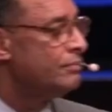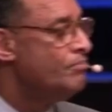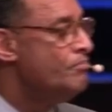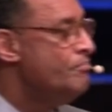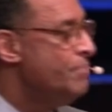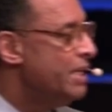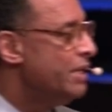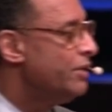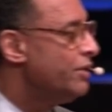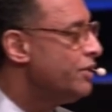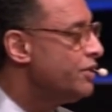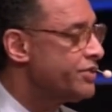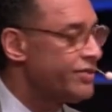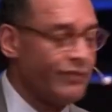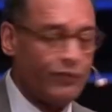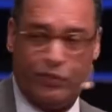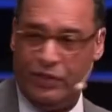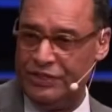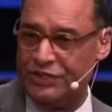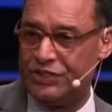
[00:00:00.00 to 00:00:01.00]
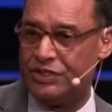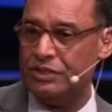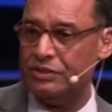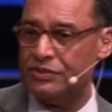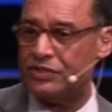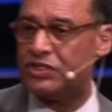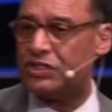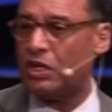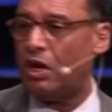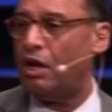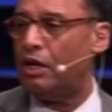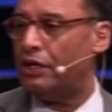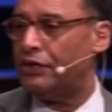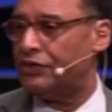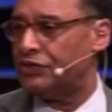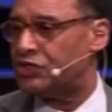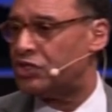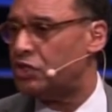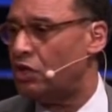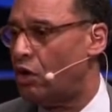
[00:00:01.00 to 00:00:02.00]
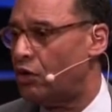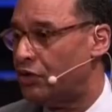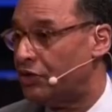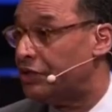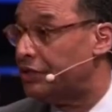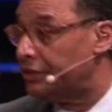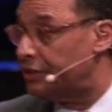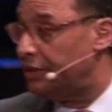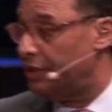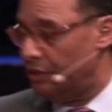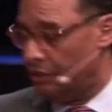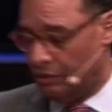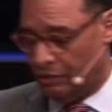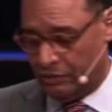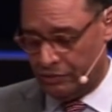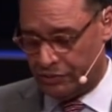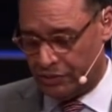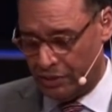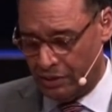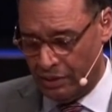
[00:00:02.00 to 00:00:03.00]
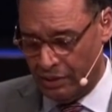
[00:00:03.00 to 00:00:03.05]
Millions of Christians slaughtered and killed.